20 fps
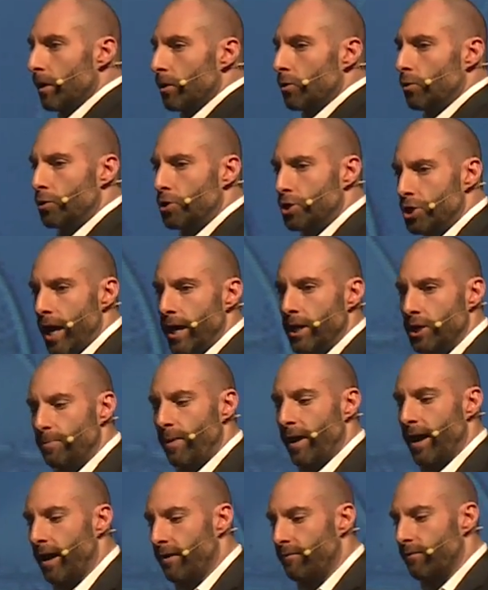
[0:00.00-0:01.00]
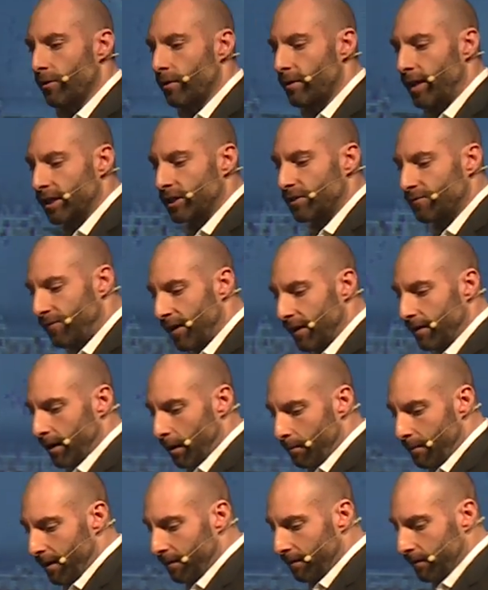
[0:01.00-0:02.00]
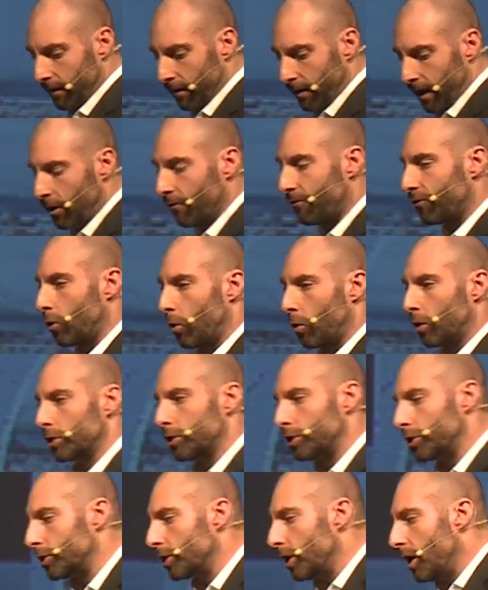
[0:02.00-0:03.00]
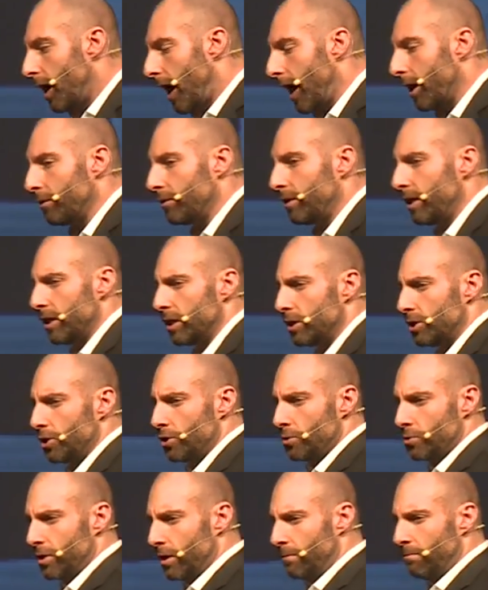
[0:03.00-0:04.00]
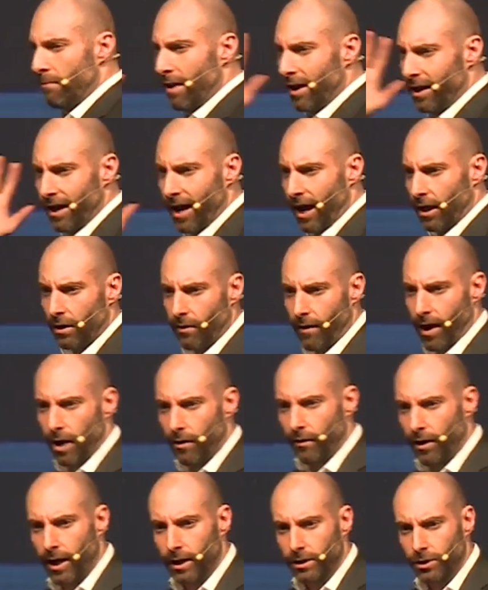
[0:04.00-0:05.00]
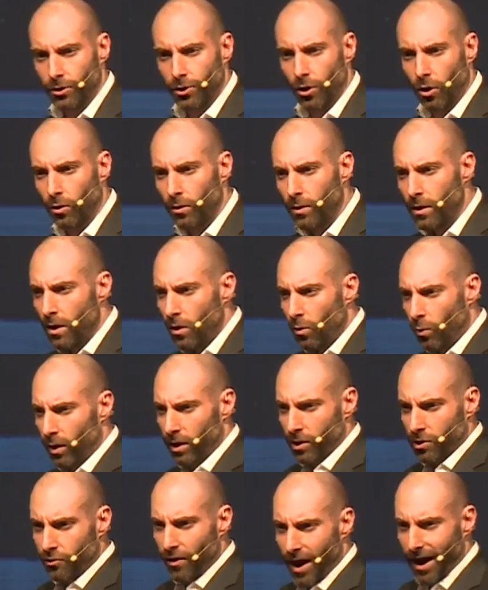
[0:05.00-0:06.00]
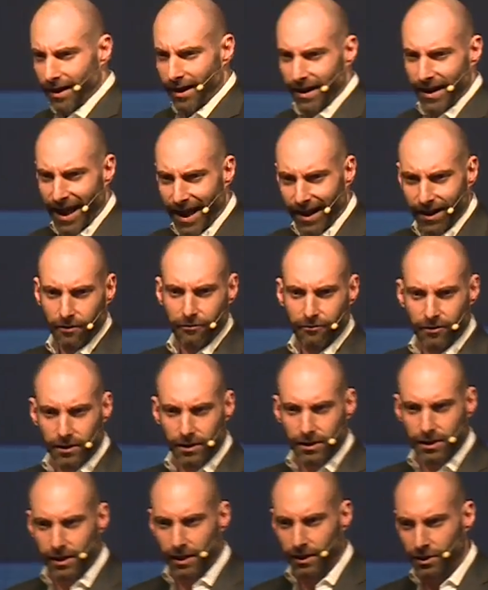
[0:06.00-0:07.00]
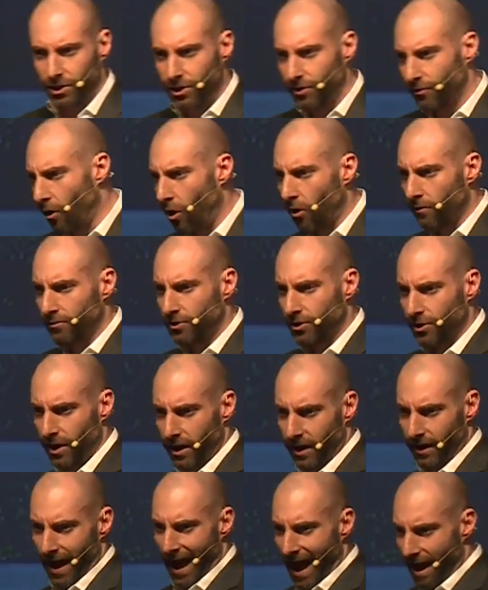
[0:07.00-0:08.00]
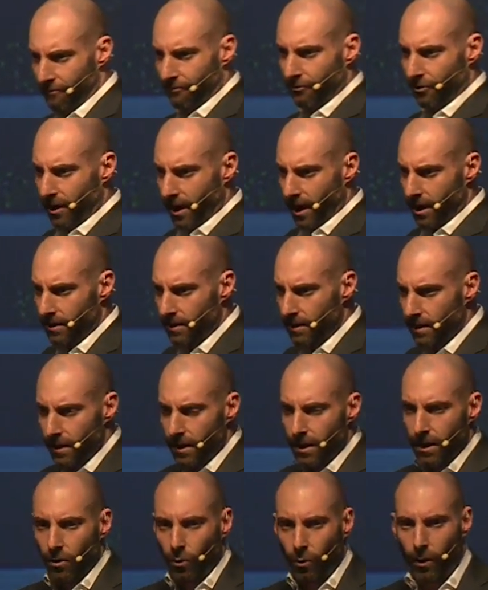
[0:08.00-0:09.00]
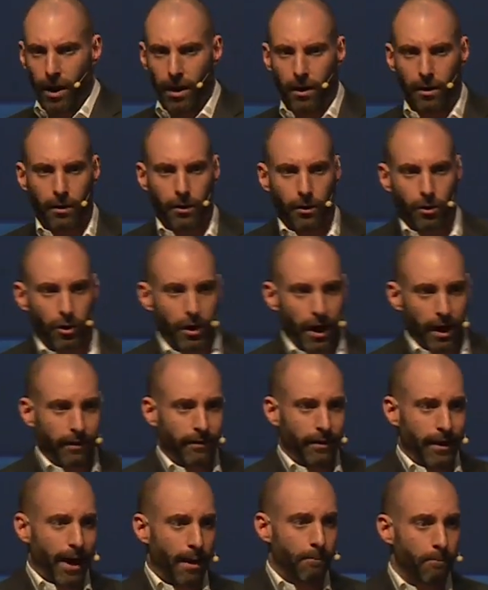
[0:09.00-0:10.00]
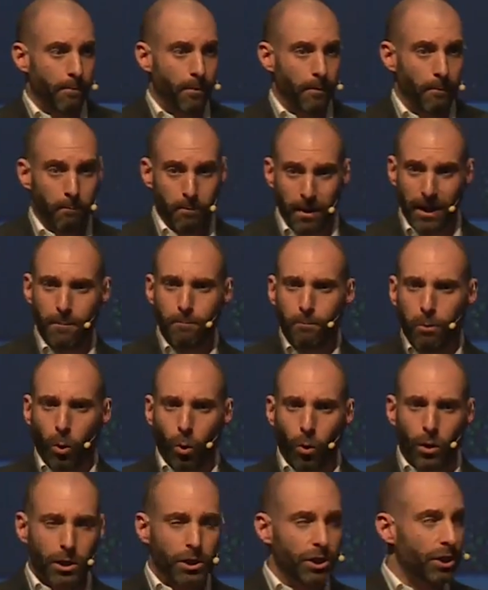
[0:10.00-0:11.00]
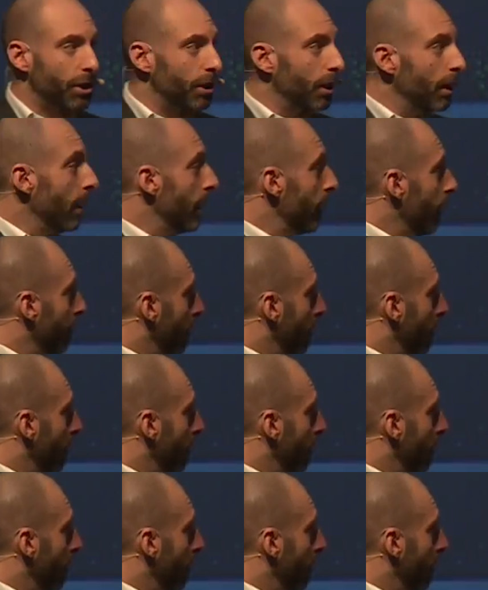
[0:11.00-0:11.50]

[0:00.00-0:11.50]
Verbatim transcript: to change behavior, and that's fundamental. Then, of course, IoT is used in many other areas. You know, we're tracking elephants and giraffes in Africa. We're connecting up big ports. The